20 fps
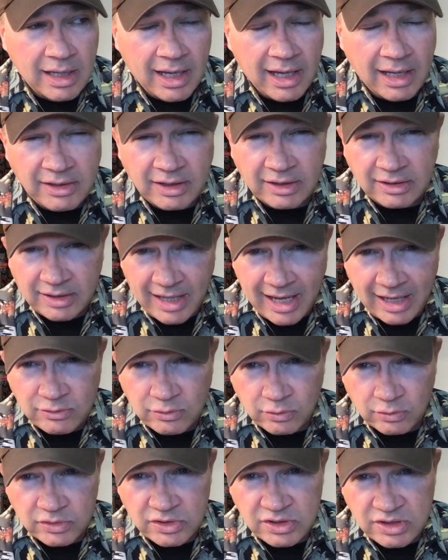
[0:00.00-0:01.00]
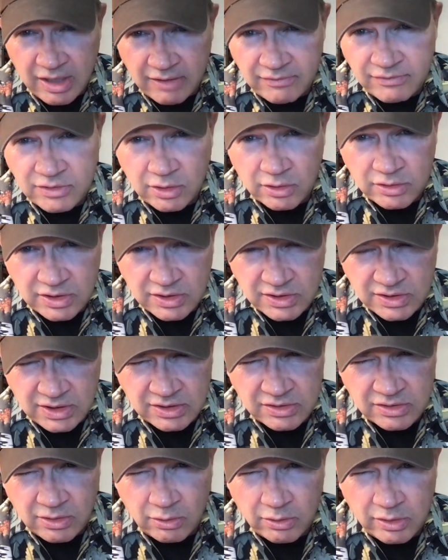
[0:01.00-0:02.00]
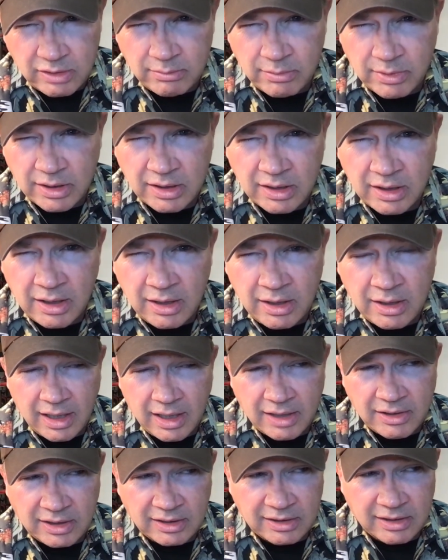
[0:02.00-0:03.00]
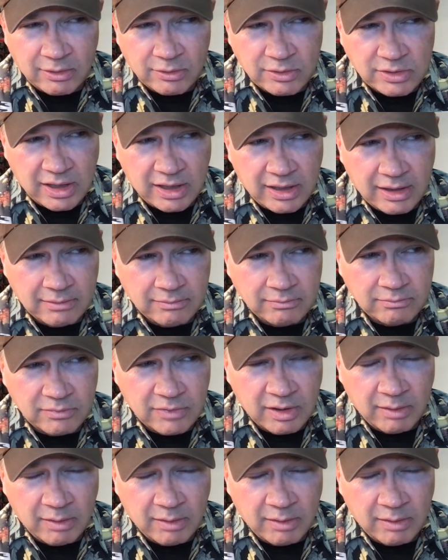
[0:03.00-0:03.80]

I think the actual stuff starts at 6:30, but I think there's a,